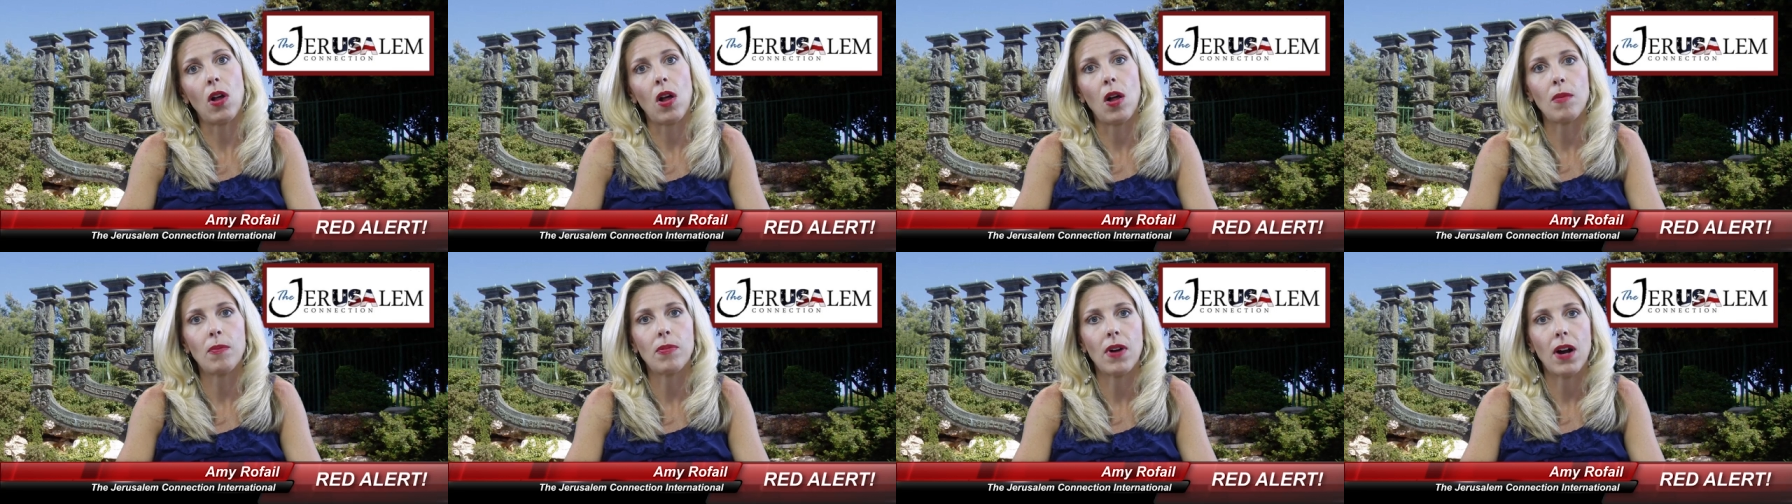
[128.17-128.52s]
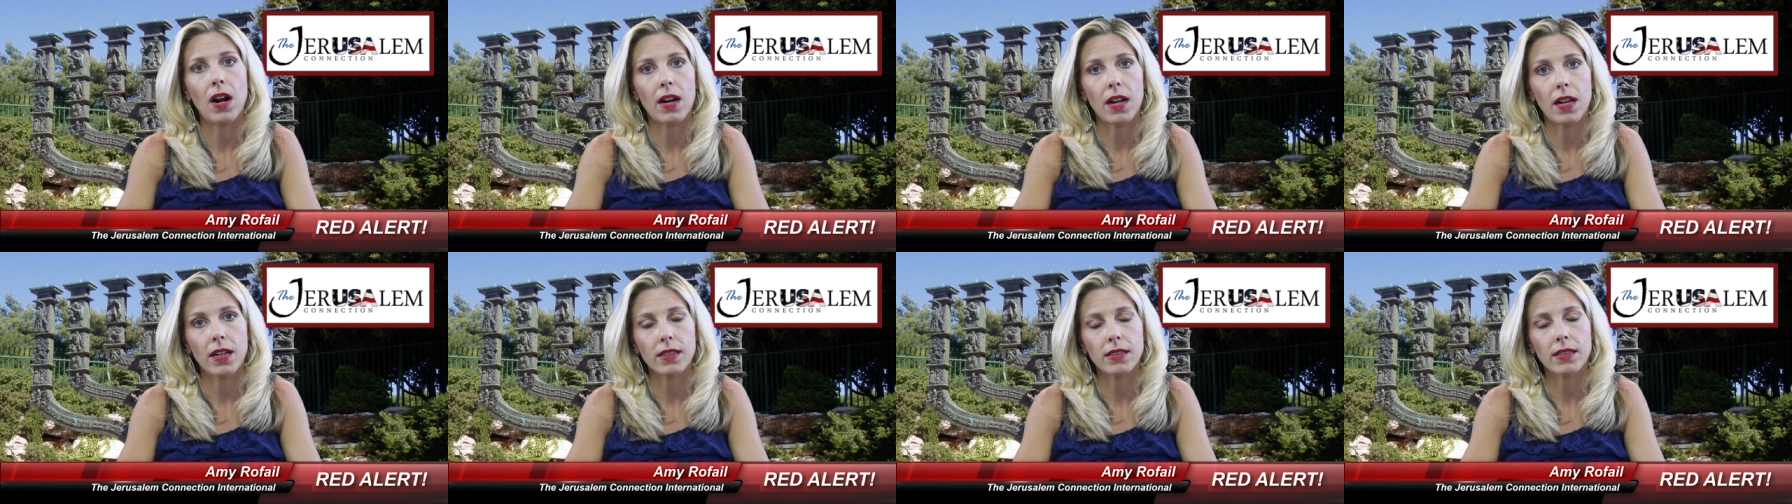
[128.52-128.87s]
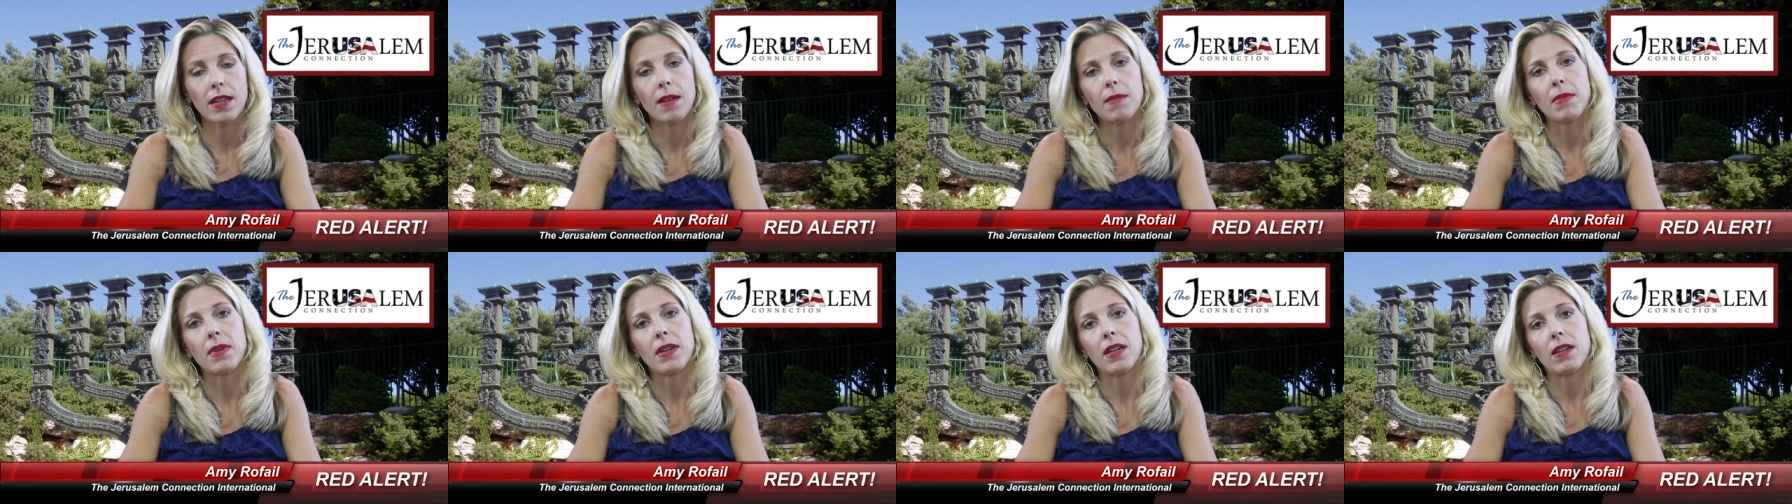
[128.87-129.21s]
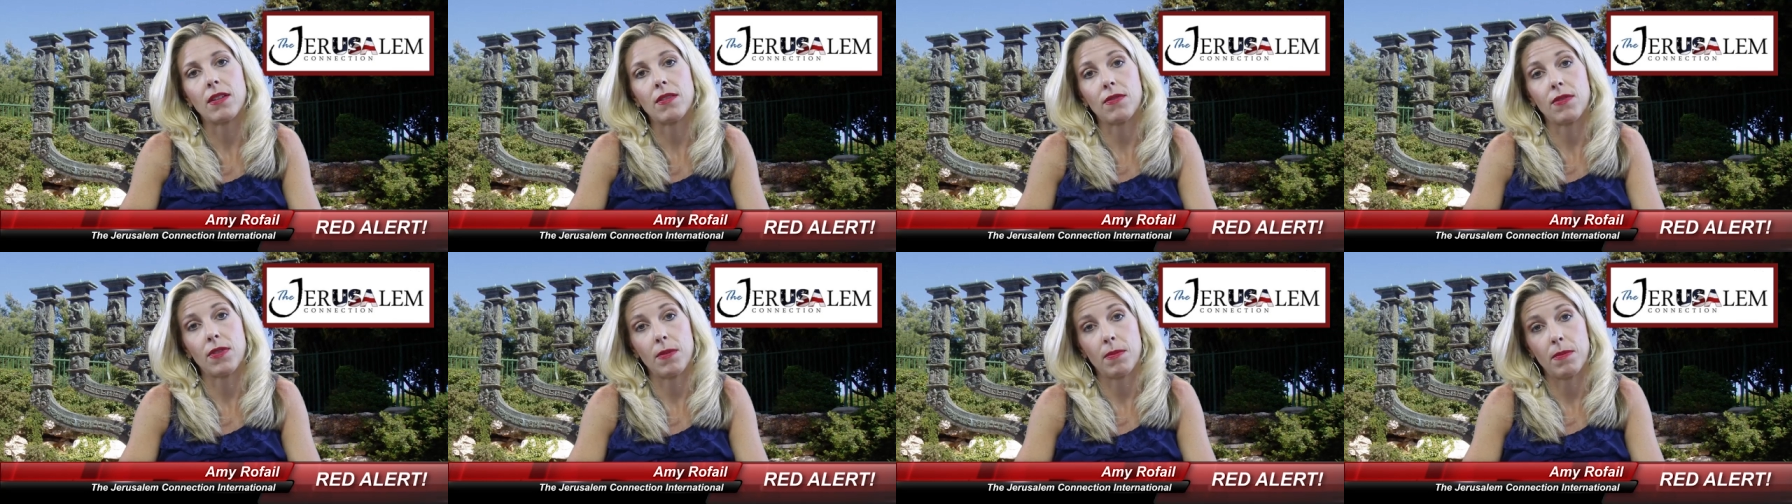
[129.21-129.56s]
all products coming
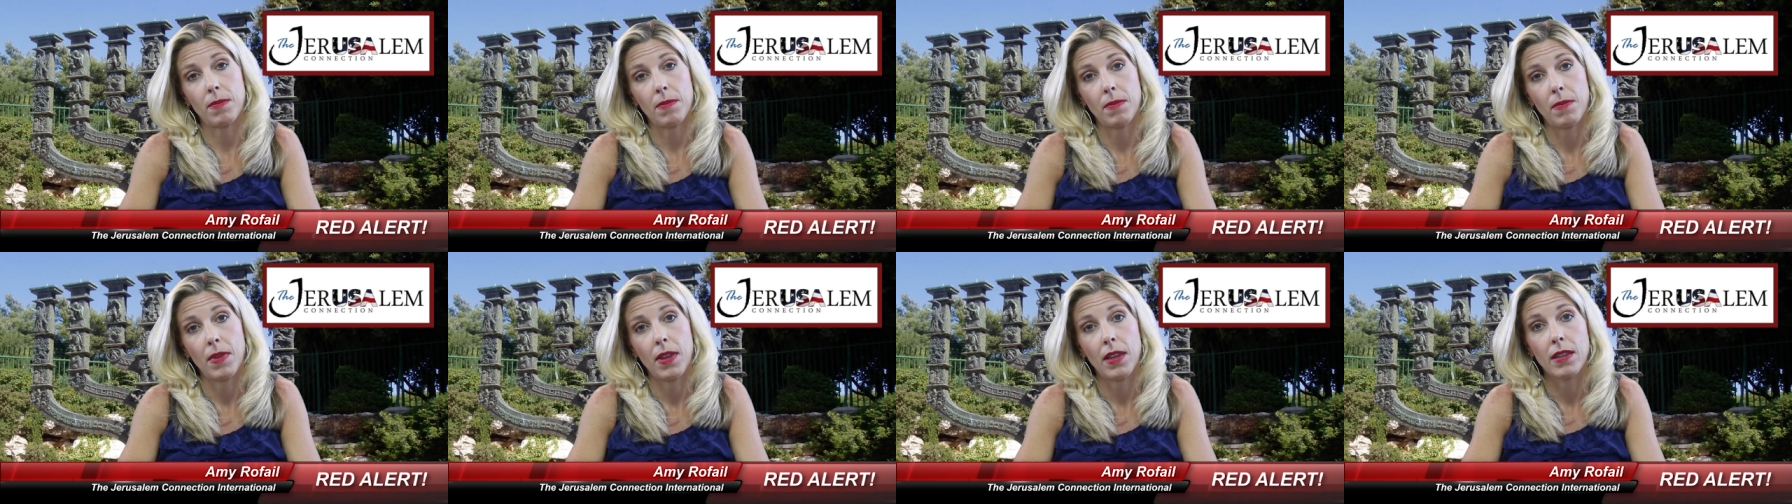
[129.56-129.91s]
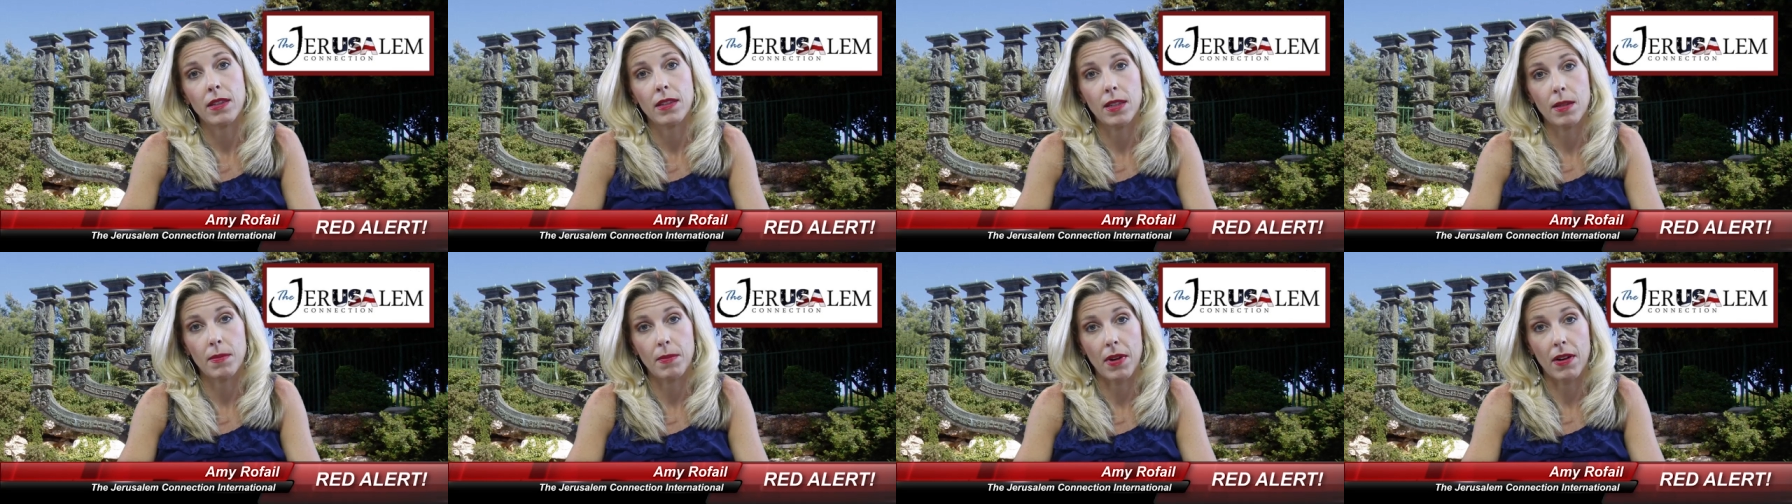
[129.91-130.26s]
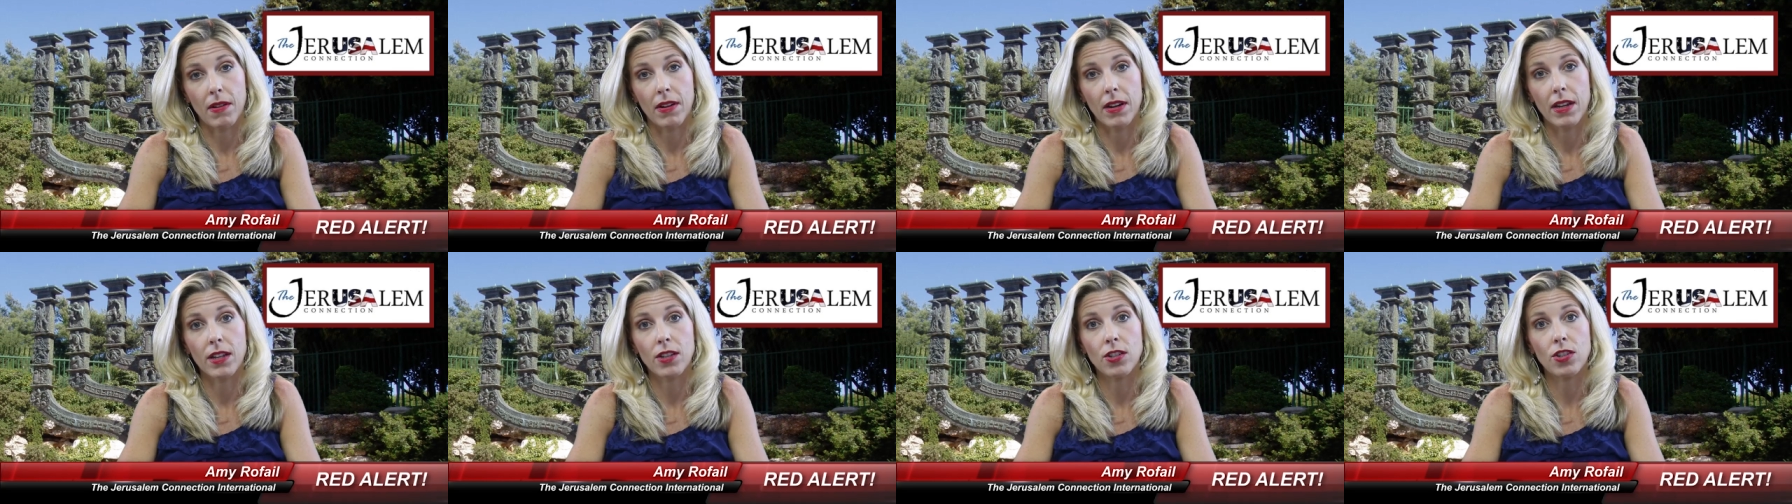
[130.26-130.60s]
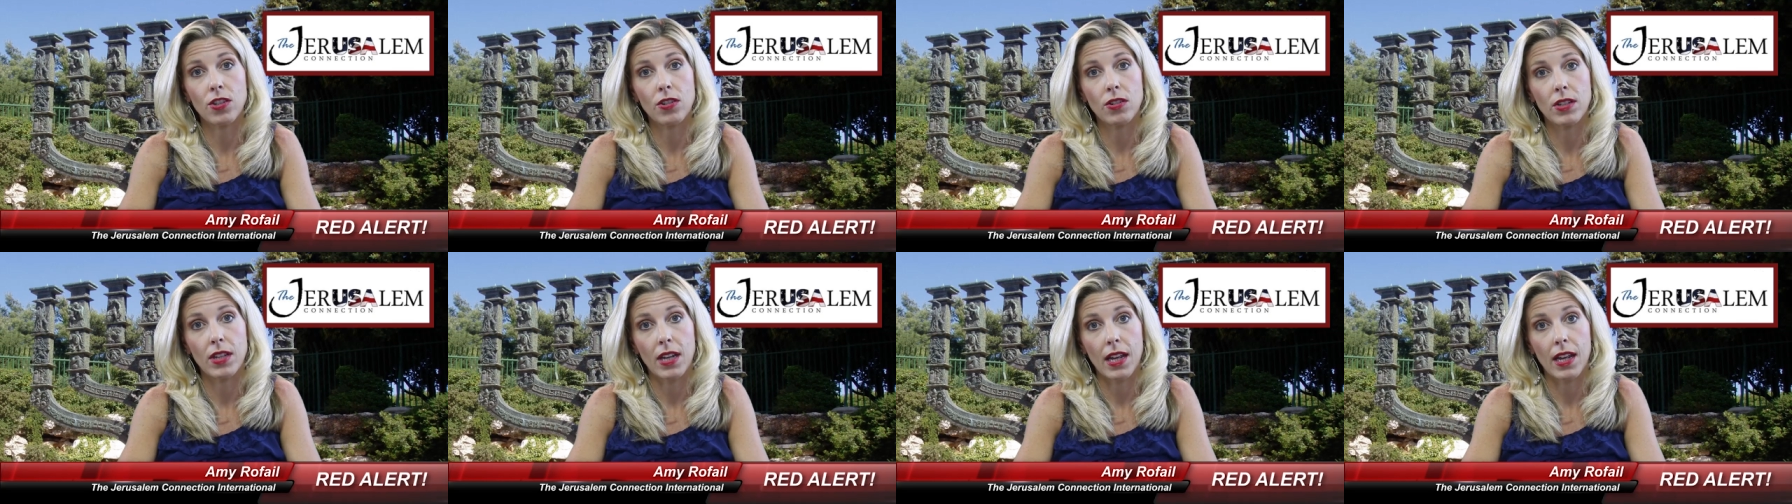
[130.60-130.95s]
in from Samaria and
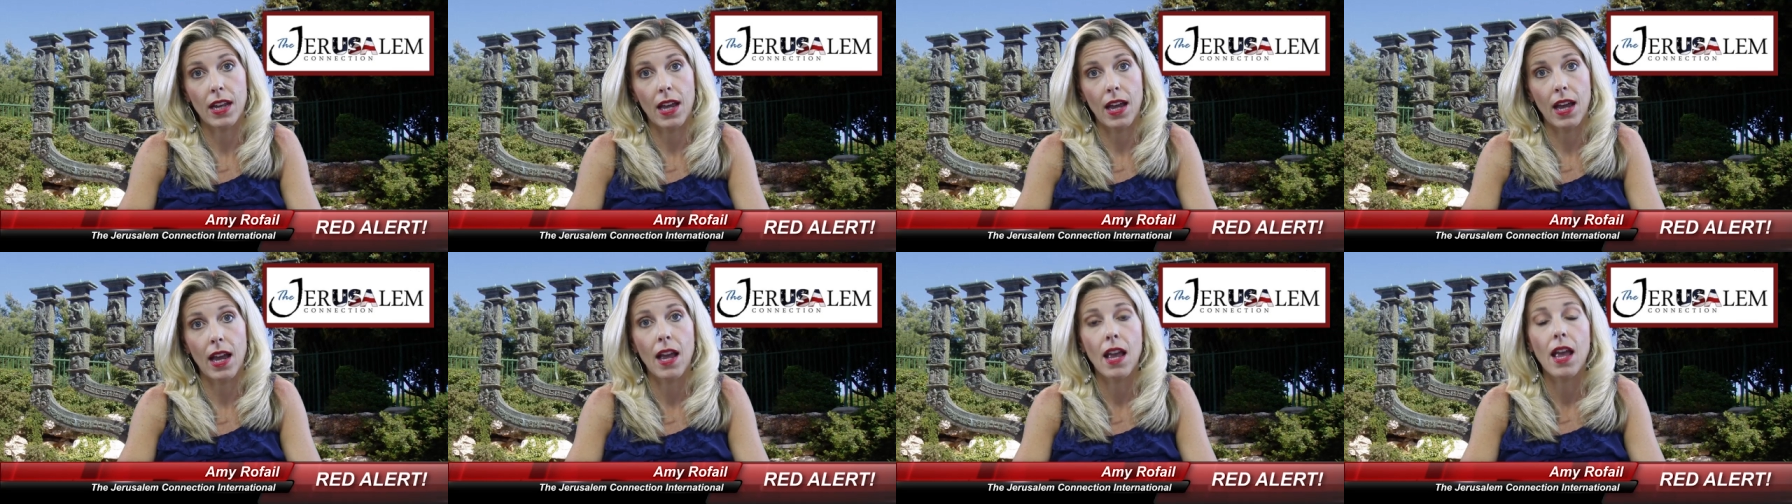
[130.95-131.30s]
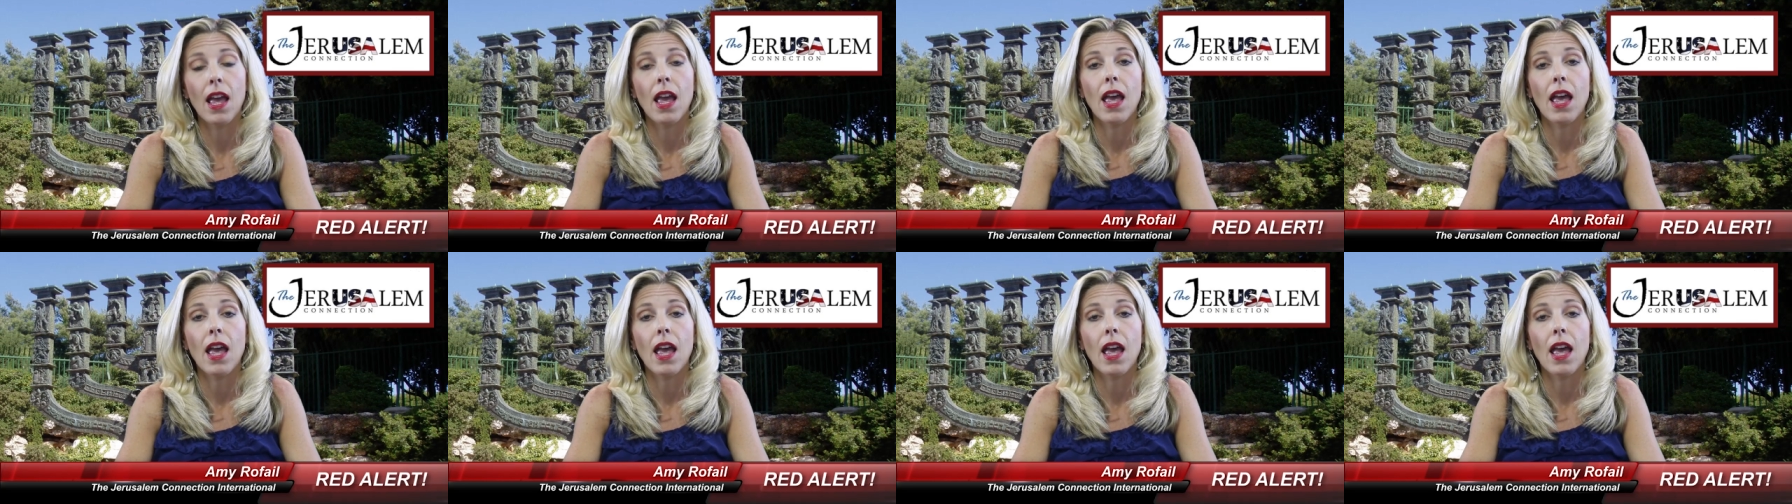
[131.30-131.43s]
Judea